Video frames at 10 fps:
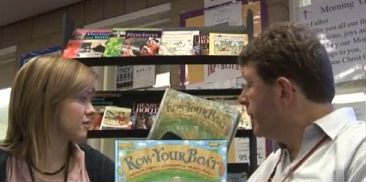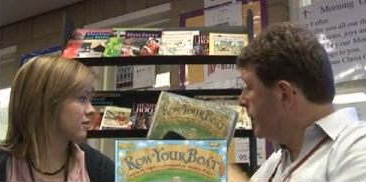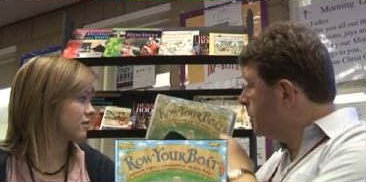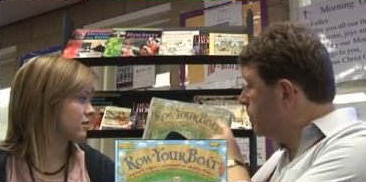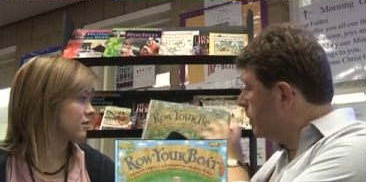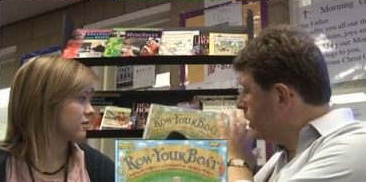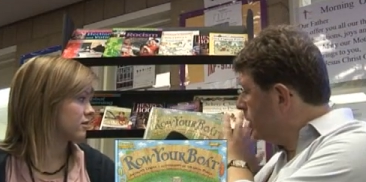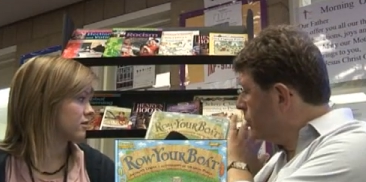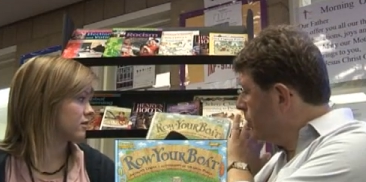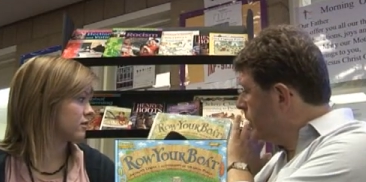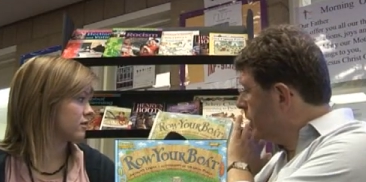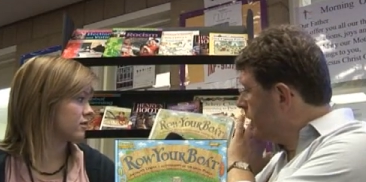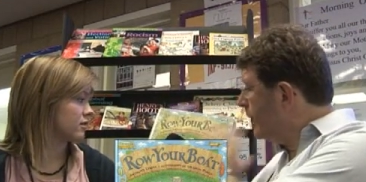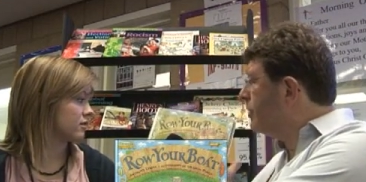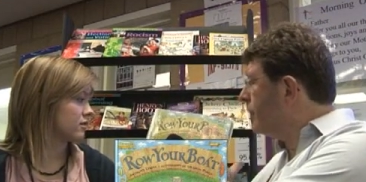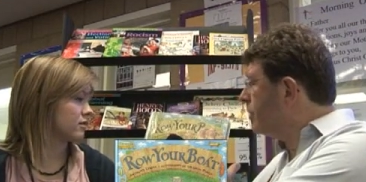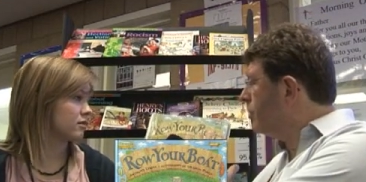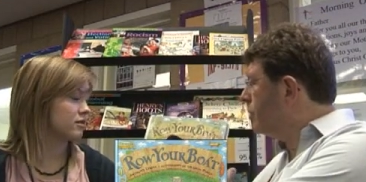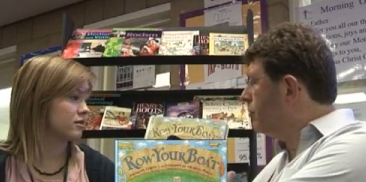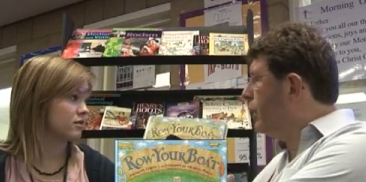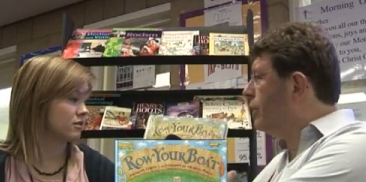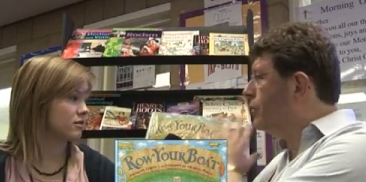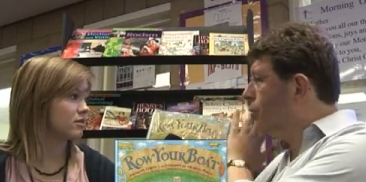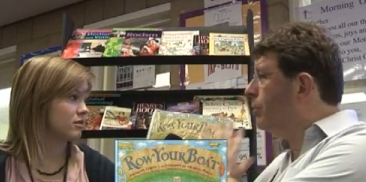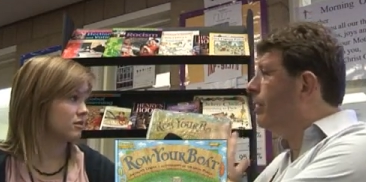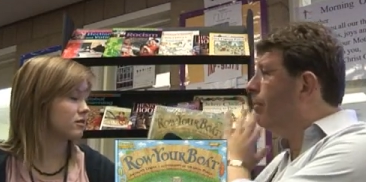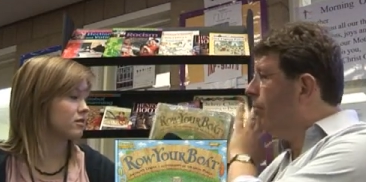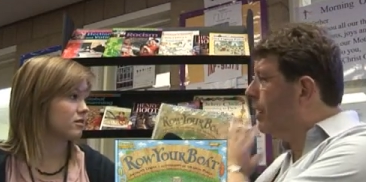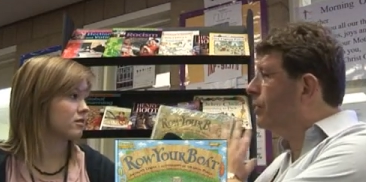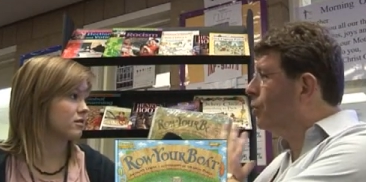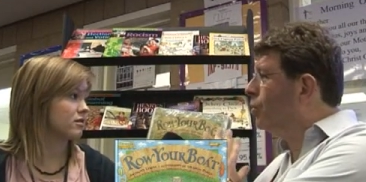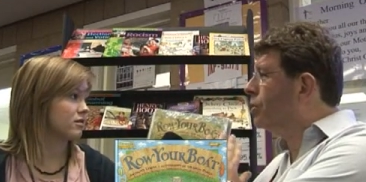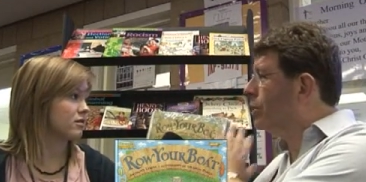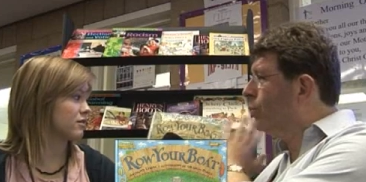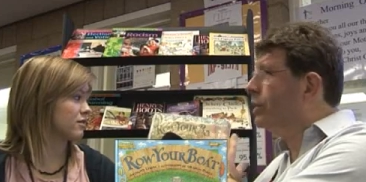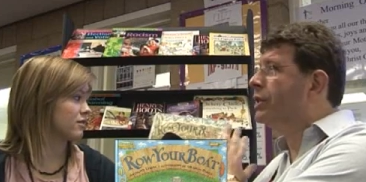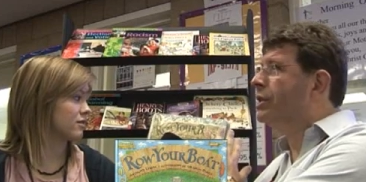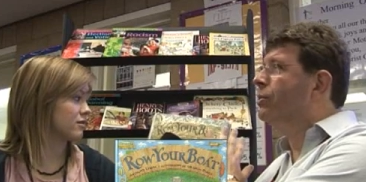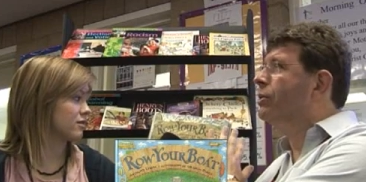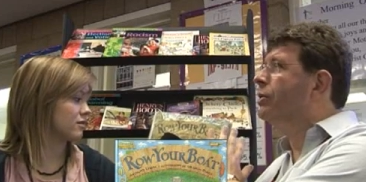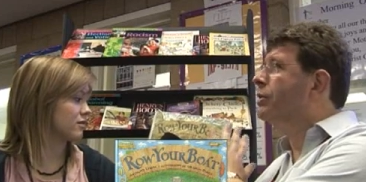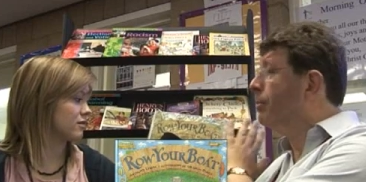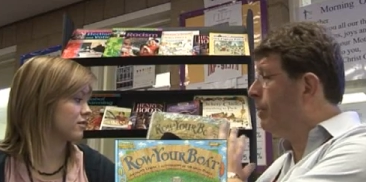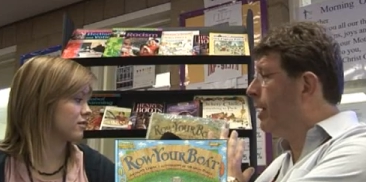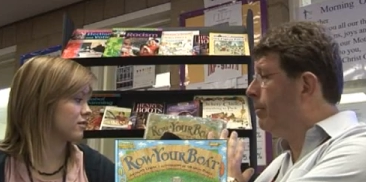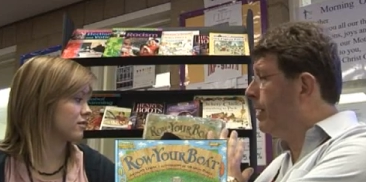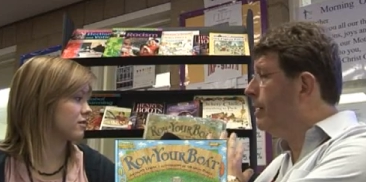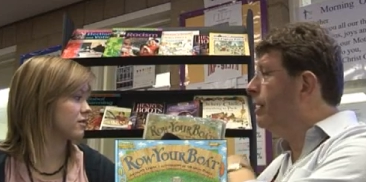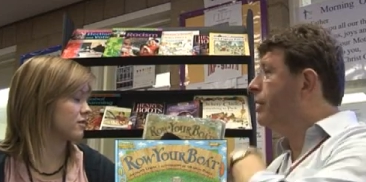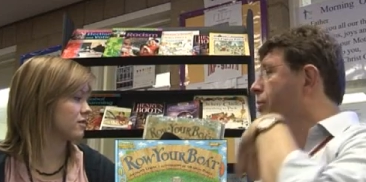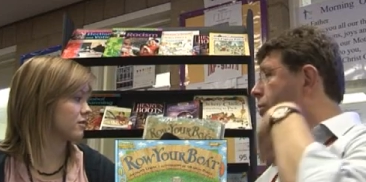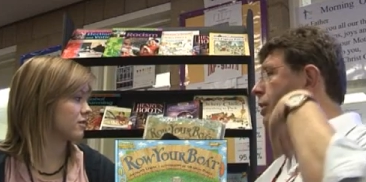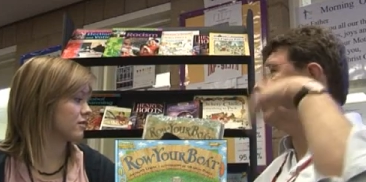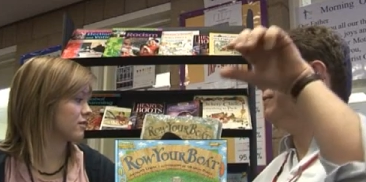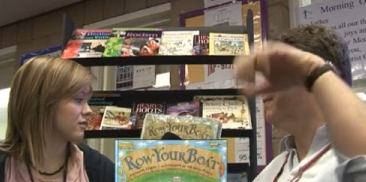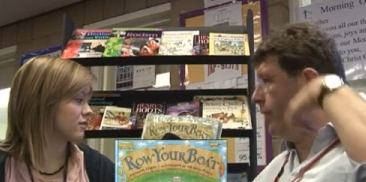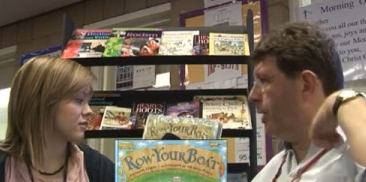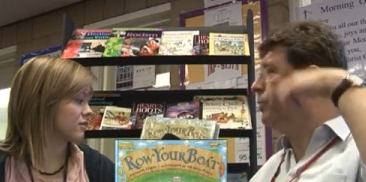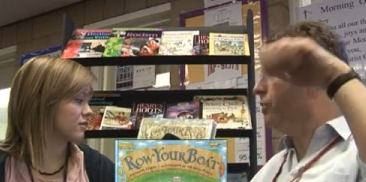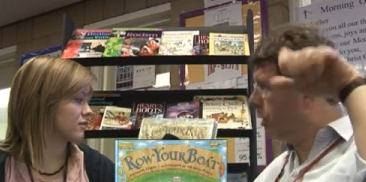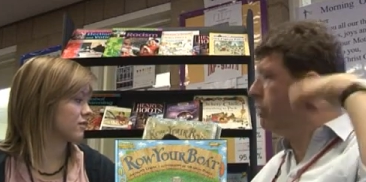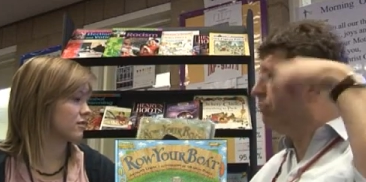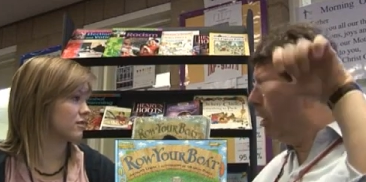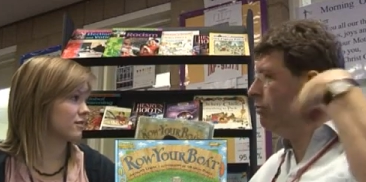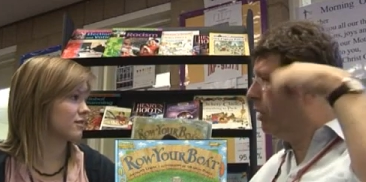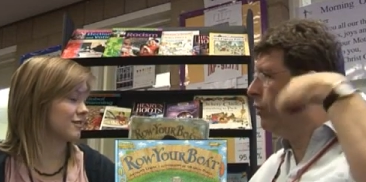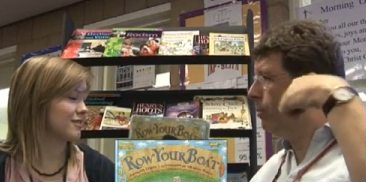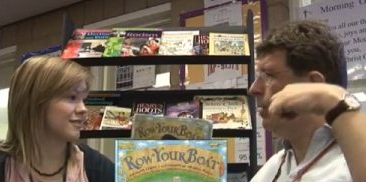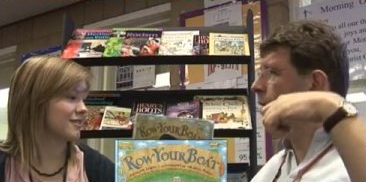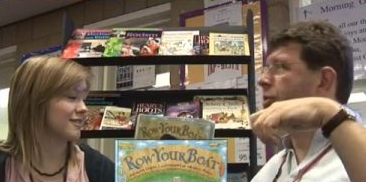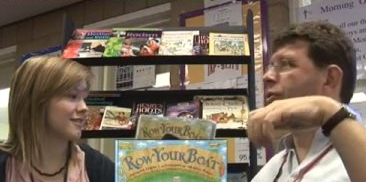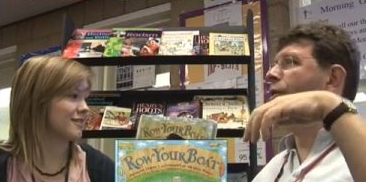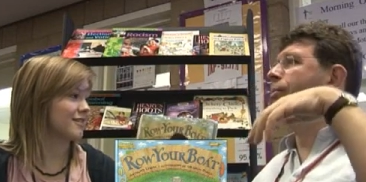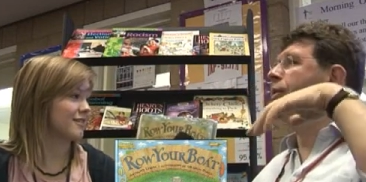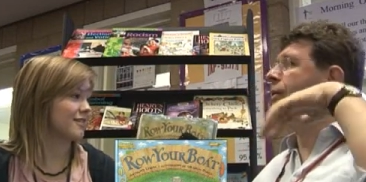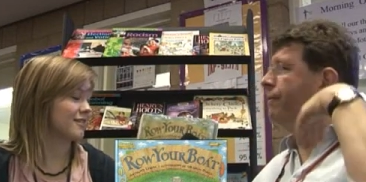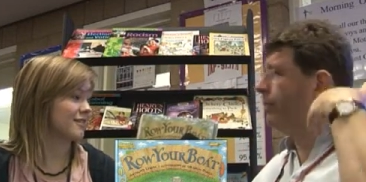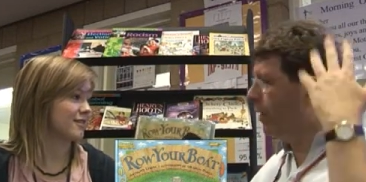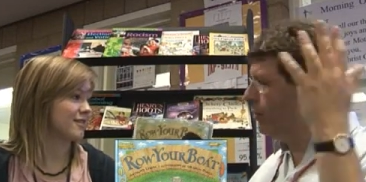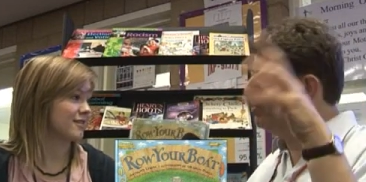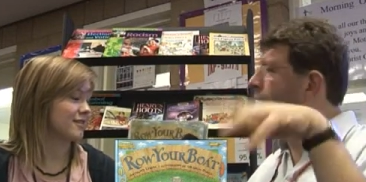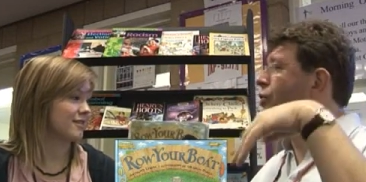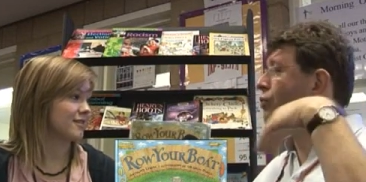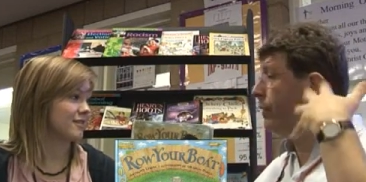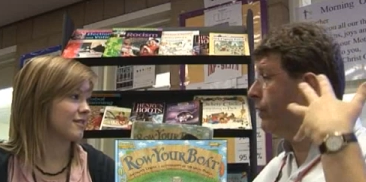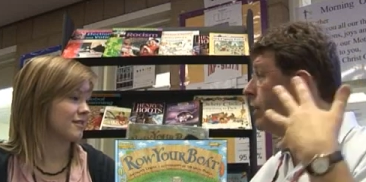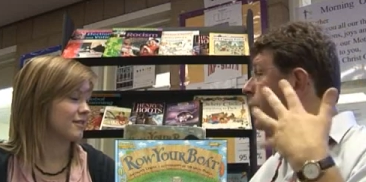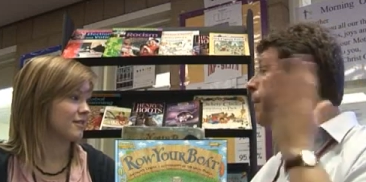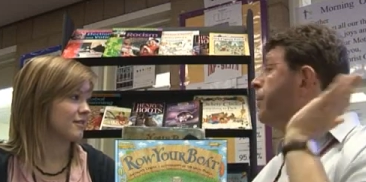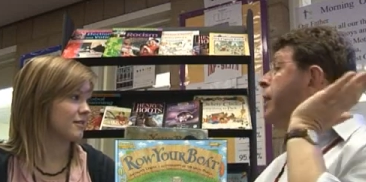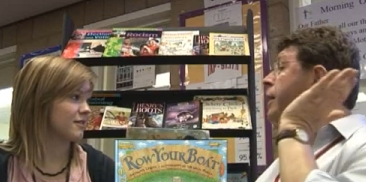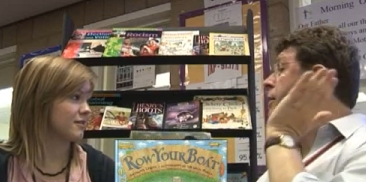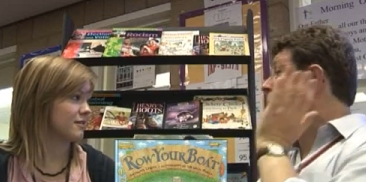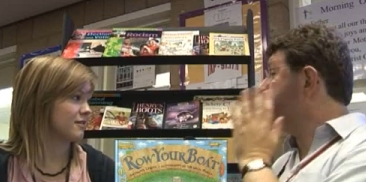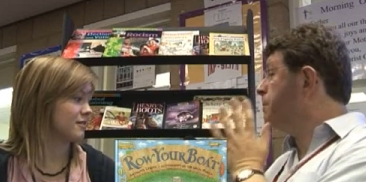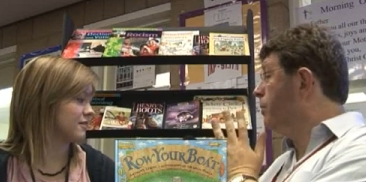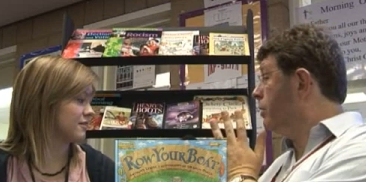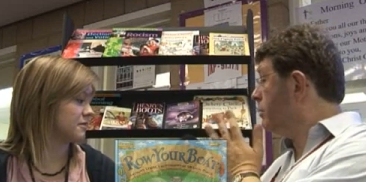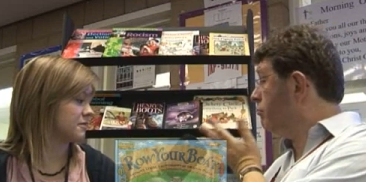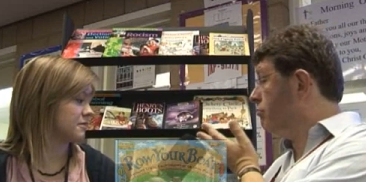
Speaker 1: this book took me 10 seconds to write. It's all about my daughter when she was a baby, because I got fed up with singing row, row your boat, so I made that fly your plane, drive your car. So this book